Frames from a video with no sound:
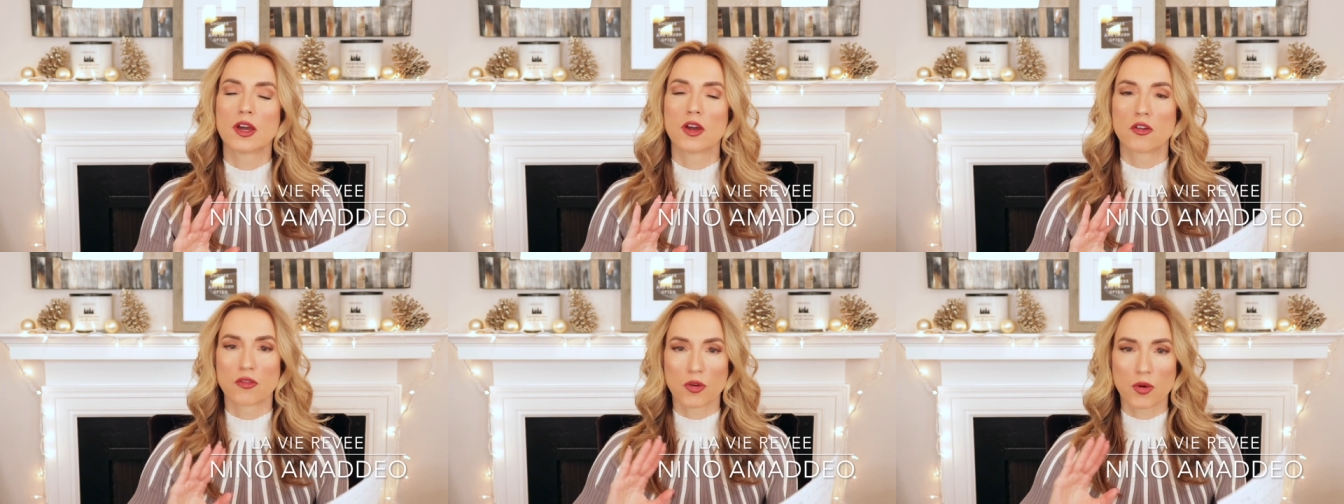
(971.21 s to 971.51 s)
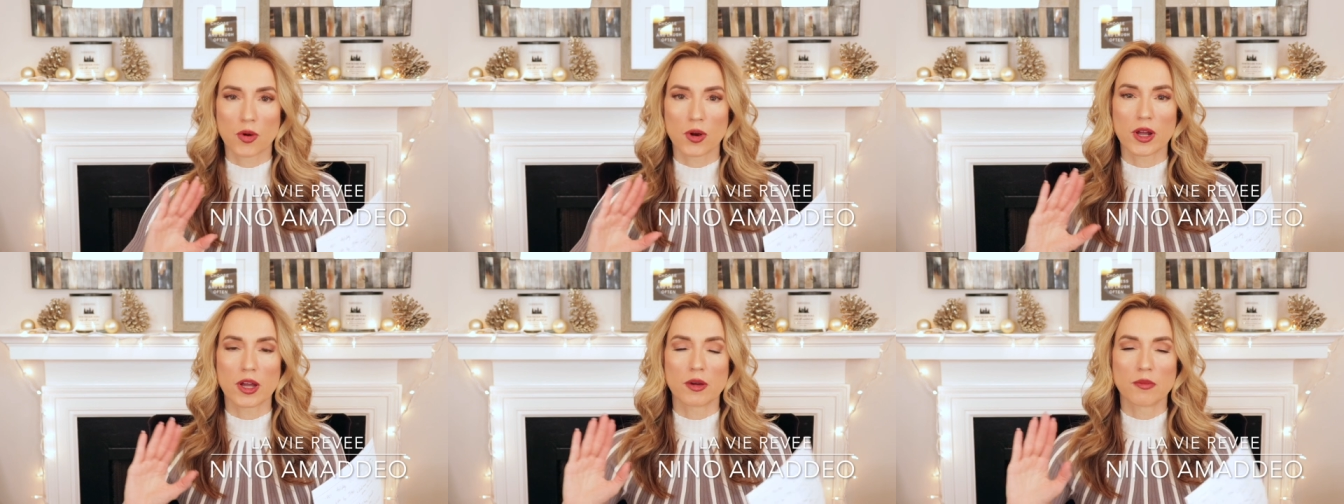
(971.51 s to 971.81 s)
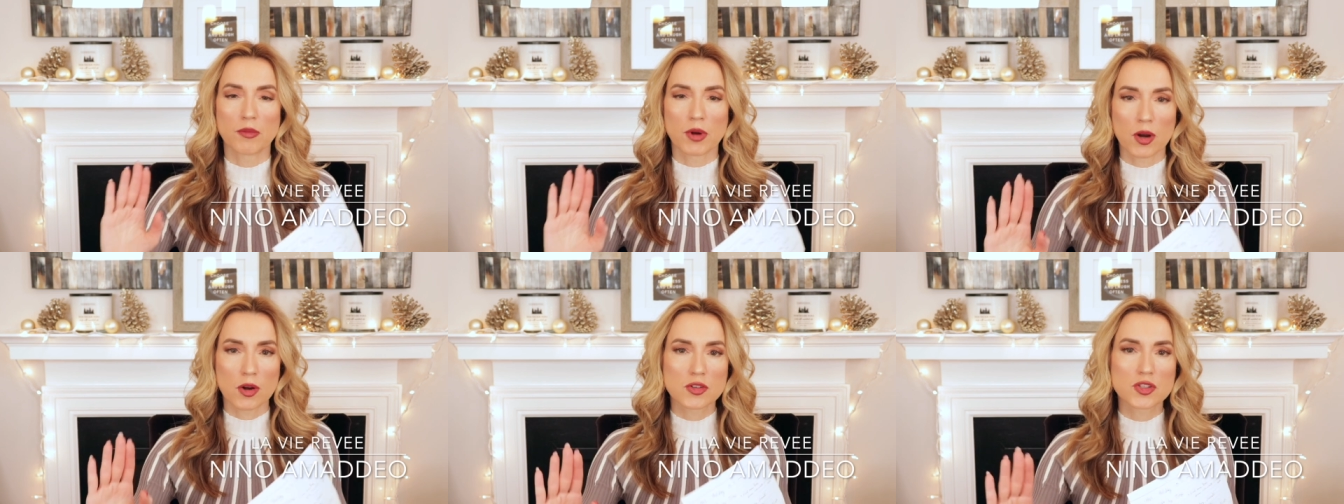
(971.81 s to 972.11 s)
for a
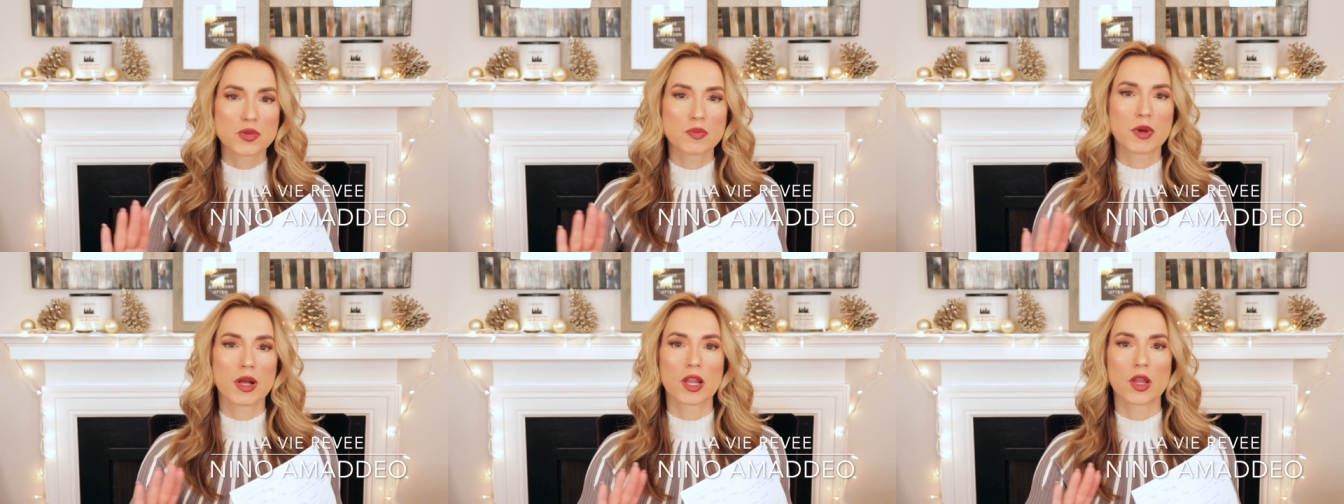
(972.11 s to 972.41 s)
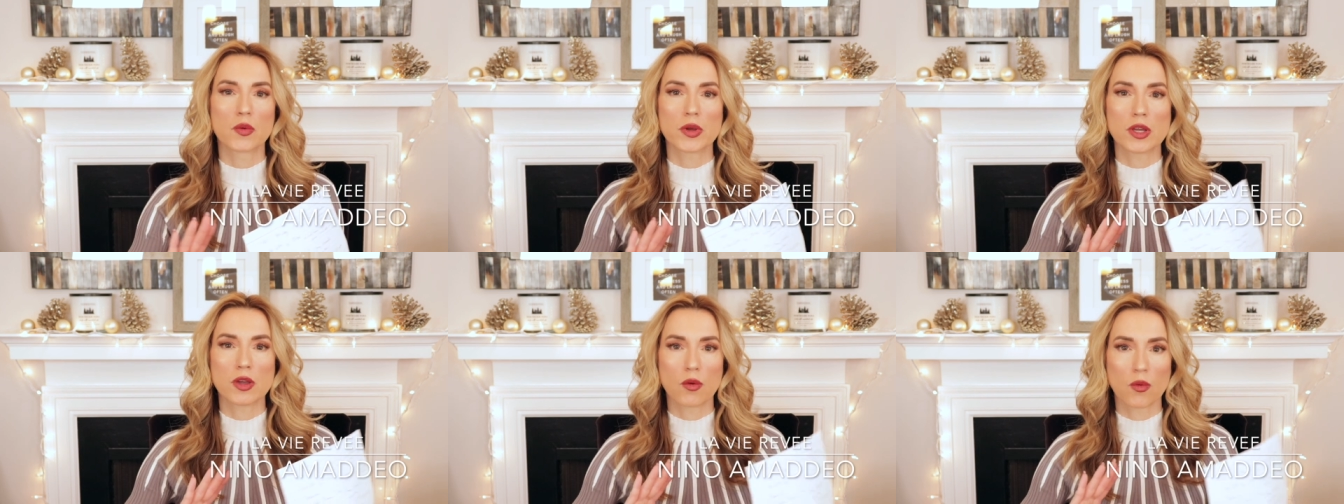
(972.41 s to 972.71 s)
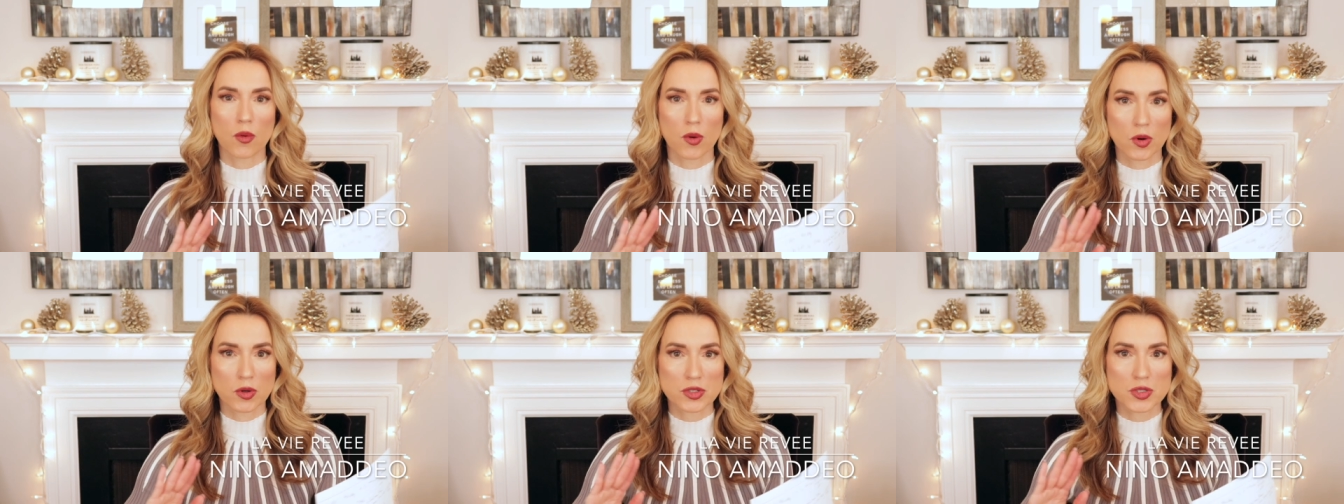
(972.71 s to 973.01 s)
marshmallowy
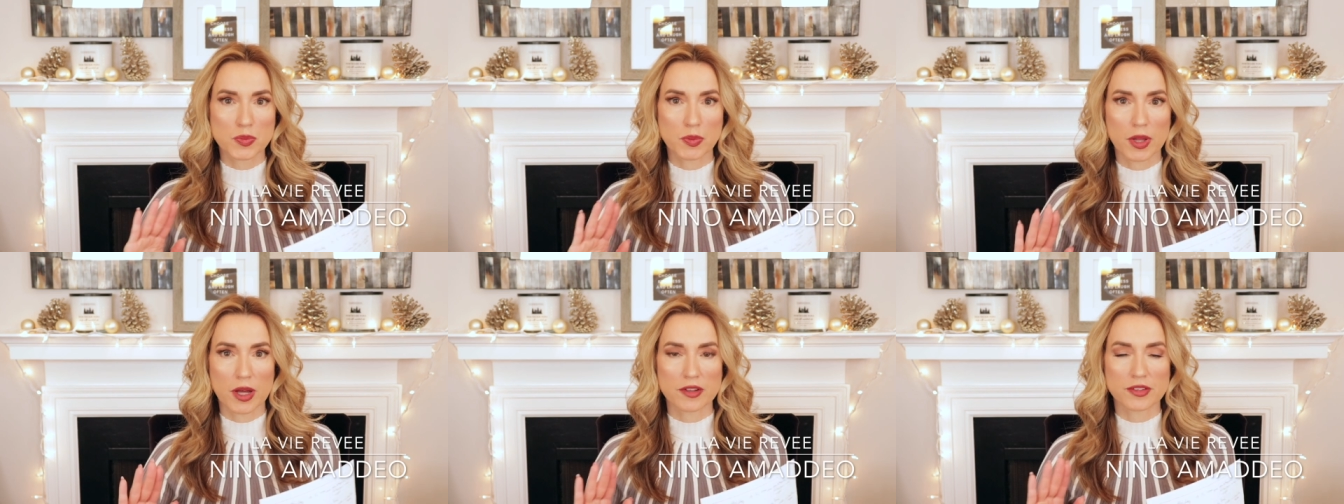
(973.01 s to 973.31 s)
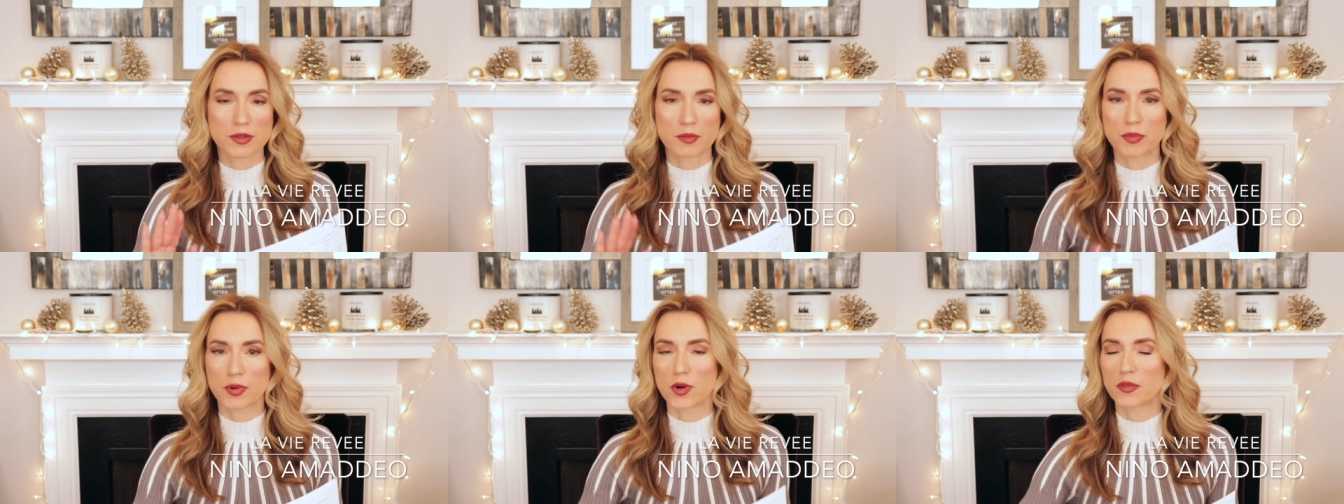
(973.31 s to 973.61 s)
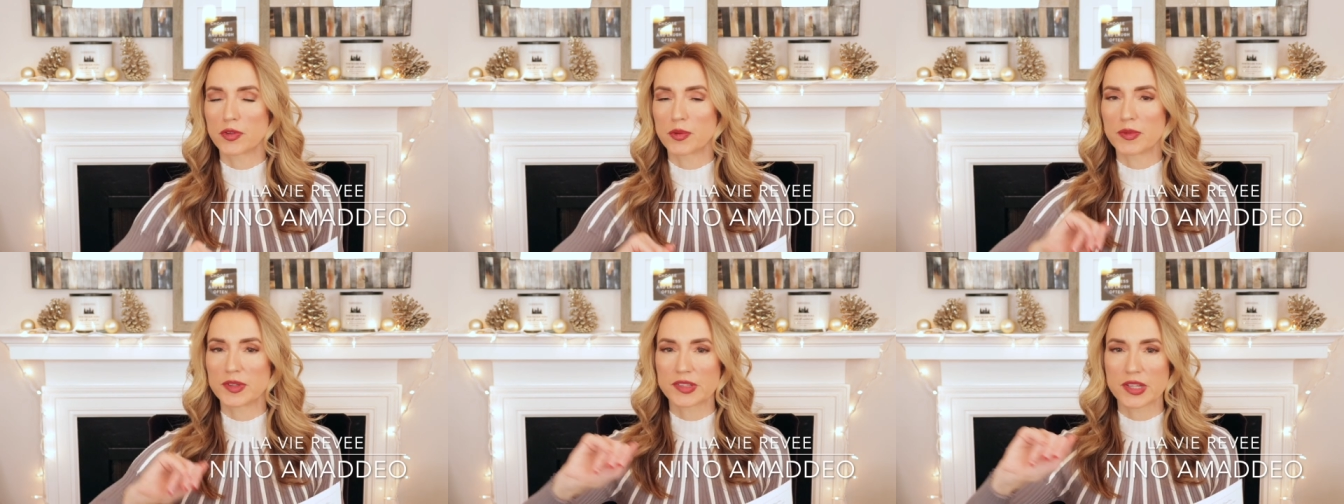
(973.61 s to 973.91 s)
orange blossom
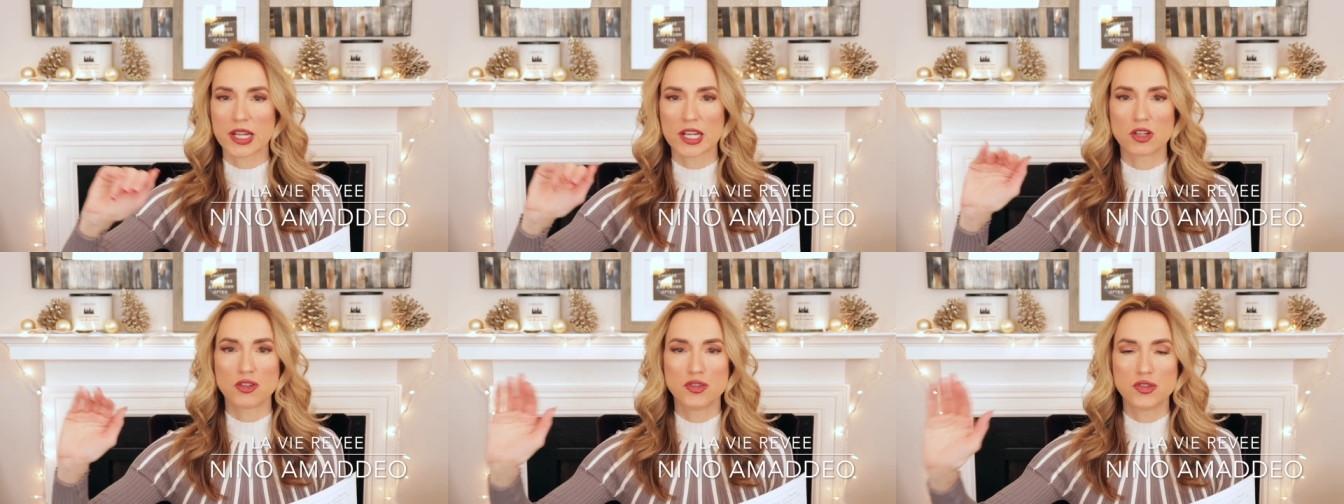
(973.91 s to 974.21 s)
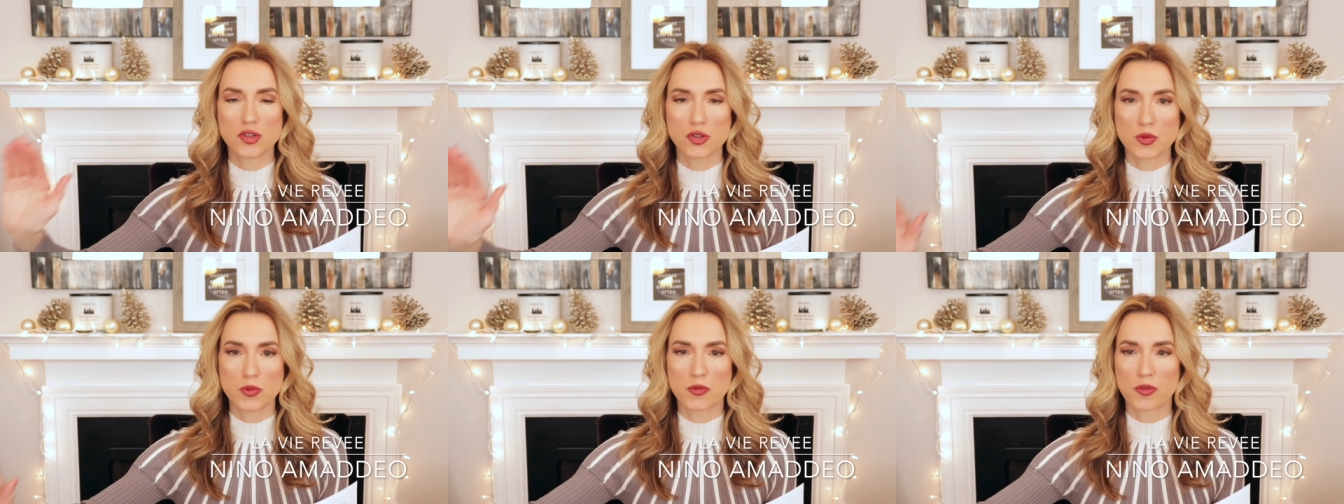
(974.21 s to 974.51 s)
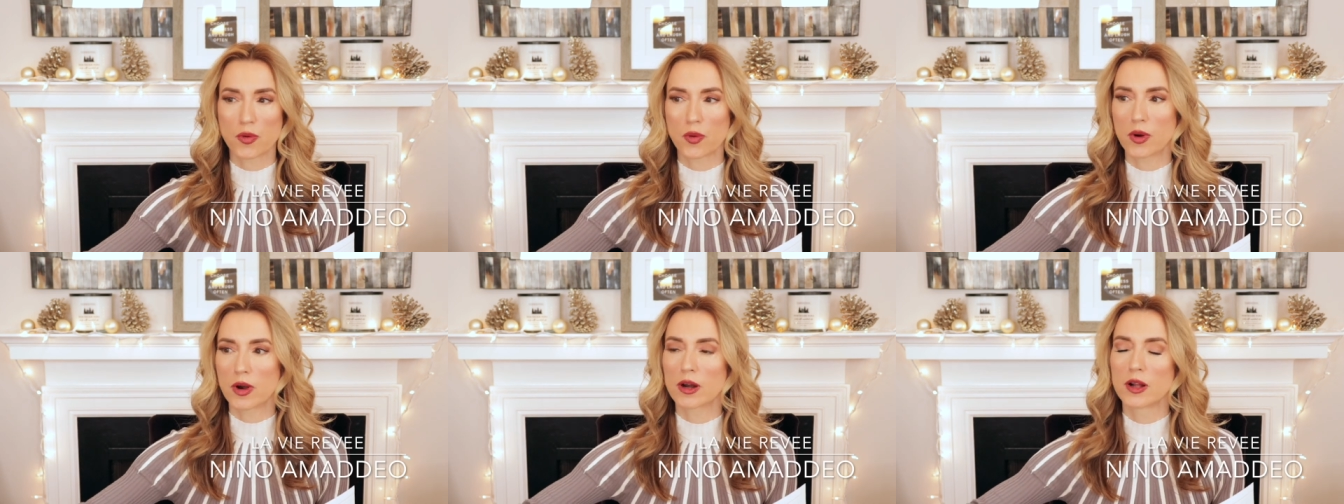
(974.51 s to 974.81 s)
perfume. It's not a dupe
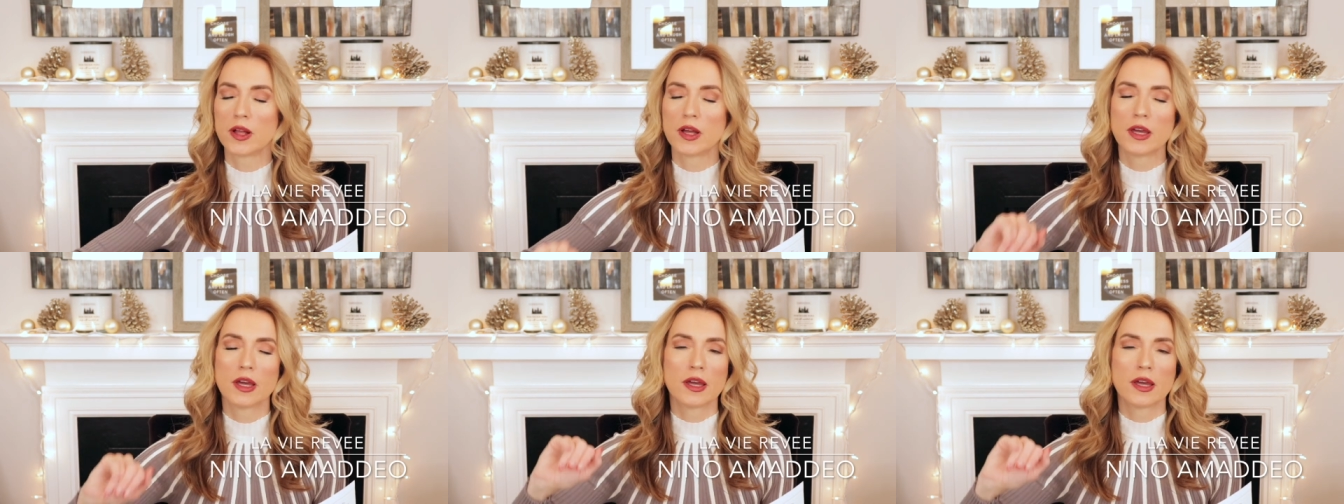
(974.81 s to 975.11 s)
for